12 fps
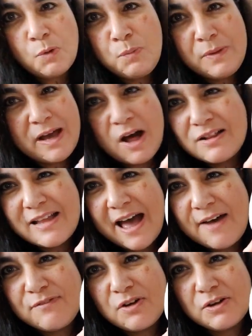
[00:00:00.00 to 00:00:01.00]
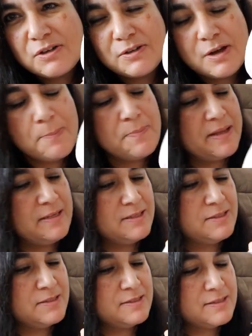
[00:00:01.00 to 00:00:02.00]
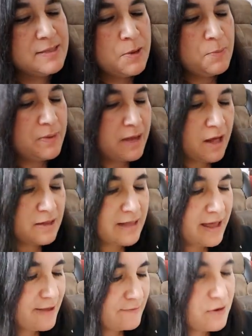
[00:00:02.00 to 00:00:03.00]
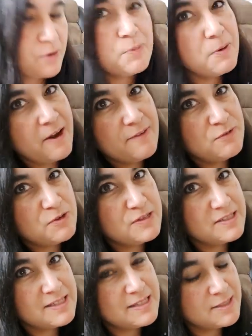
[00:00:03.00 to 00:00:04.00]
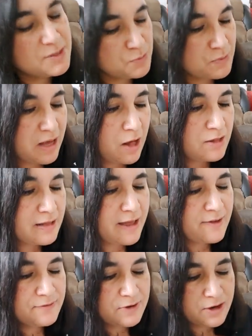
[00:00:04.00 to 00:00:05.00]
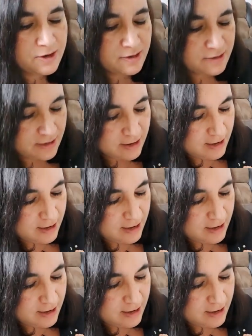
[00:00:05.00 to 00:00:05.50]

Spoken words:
We all have our opinions, we all have our preferences, we all have our